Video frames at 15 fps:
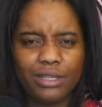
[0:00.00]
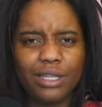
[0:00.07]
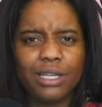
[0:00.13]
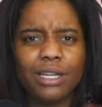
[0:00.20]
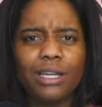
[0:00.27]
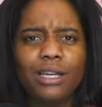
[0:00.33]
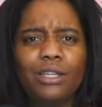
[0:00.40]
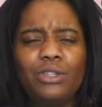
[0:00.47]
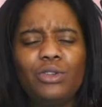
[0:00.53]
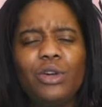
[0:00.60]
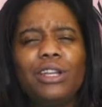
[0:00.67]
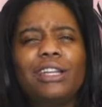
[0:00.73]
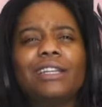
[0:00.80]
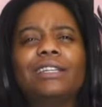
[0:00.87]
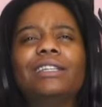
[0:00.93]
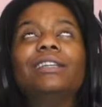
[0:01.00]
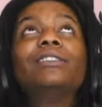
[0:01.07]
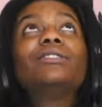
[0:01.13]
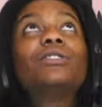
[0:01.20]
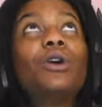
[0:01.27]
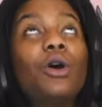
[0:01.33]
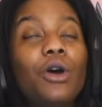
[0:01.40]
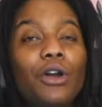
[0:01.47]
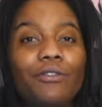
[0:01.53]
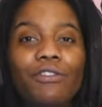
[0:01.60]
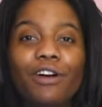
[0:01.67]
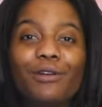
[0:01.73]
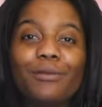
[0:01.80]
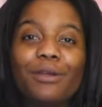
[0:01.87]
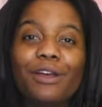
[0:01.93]
Duh. Join the Discord.
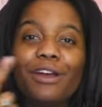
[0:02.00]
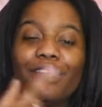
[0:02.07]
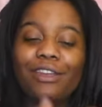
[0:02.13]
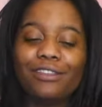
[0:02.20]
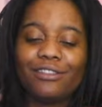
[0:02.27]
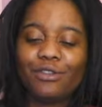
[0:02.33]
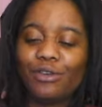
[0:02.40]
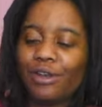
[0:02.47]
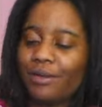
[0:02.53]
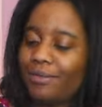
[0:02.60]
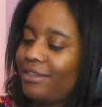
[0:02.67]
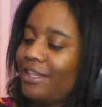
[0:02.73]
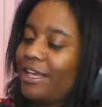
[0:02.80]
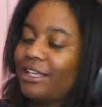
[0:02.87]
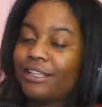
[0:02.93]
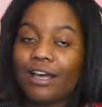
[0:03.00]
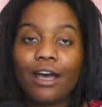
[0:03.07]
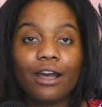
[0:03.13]
Follow me on Instagram, TikTok,